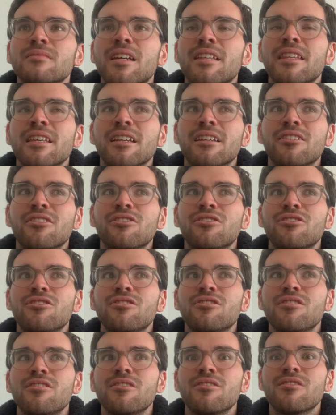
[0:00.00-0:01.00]
think
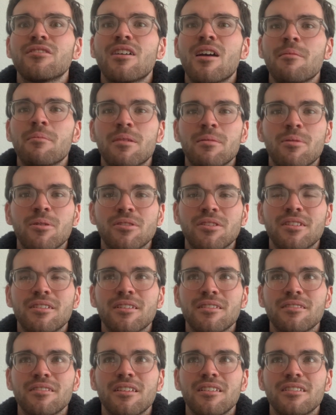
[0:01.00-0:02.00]
I'm gonna post this
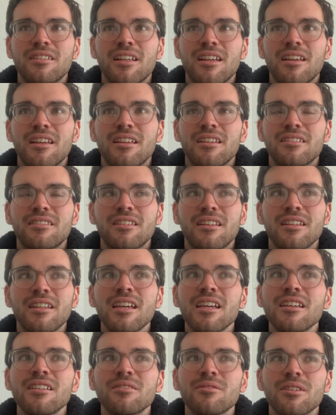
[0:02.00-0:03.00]
on
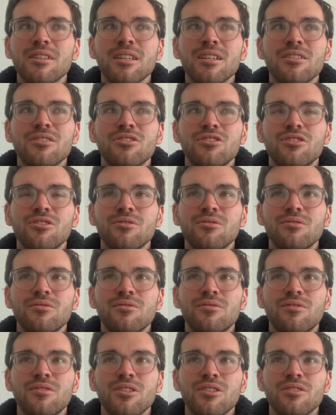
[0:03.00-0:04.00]
Sunday, so I think June
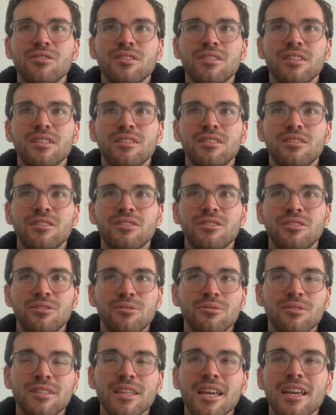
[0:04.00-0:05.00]
1st is
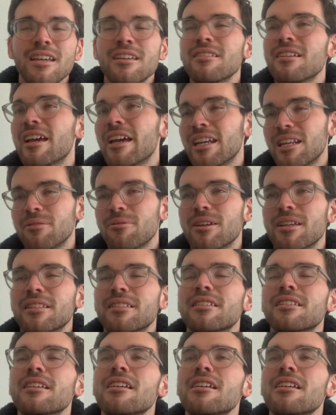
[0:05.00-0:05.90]
Tuesday. Anyways,